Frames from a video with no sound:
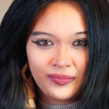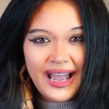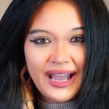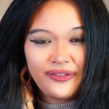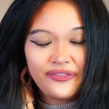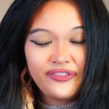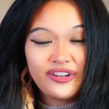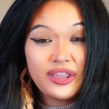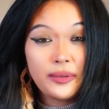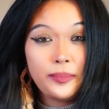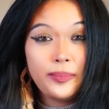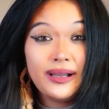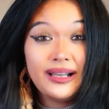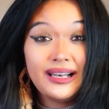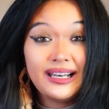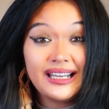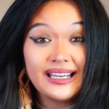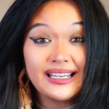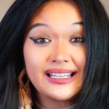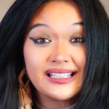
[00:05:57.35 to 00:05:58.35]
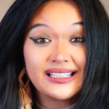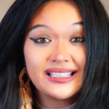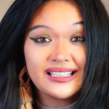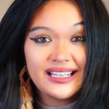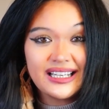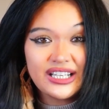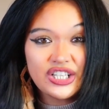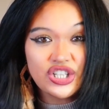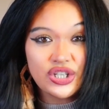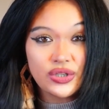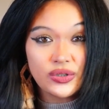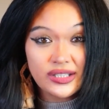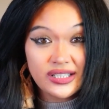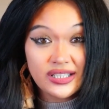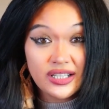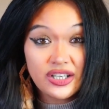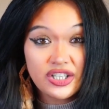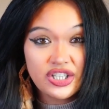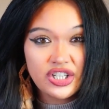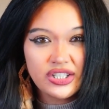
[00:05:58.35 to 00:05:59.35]
For the police to issue
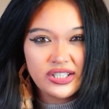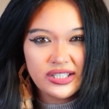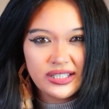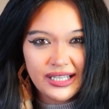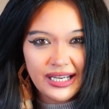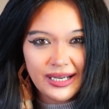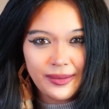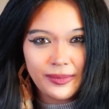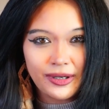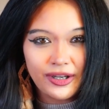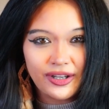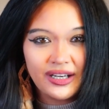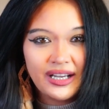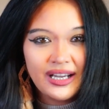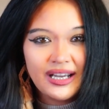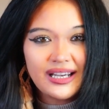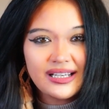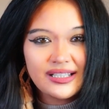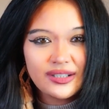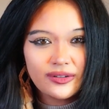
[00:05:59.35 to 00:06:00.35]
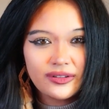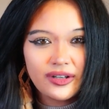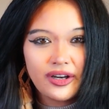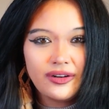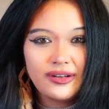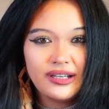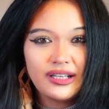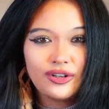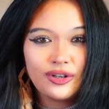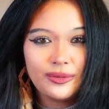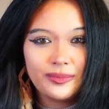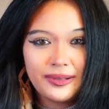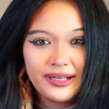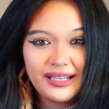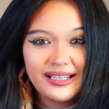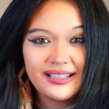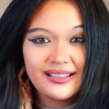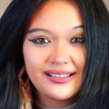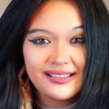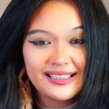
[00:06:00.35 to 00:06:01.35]
such a statement is not only a
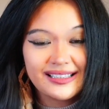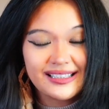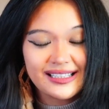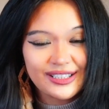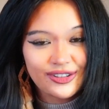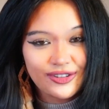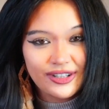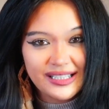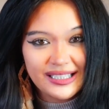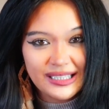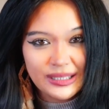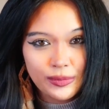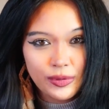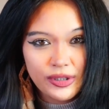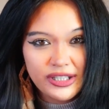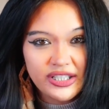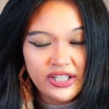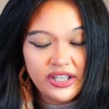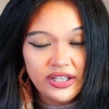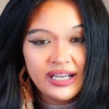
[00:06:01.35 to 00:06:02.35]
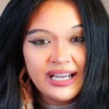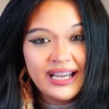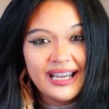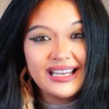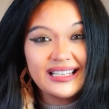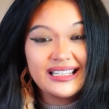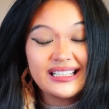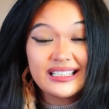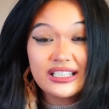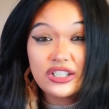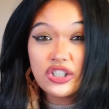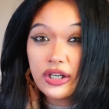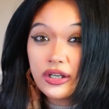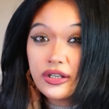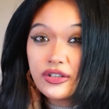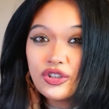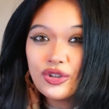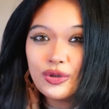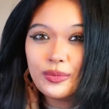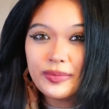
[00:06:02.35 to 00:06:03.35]
complete and utter disgrace to Britain, it is a
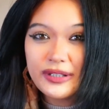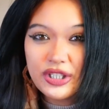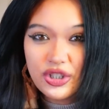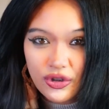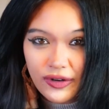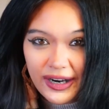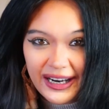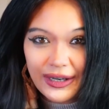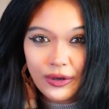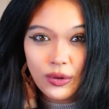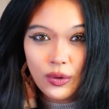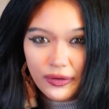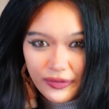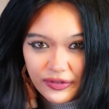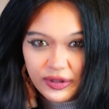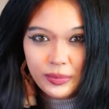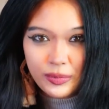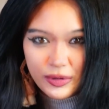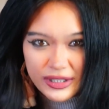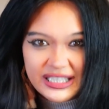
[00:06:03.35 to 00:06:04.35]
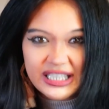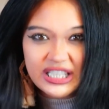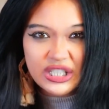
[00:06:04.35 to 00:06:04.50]
total betrayal of the British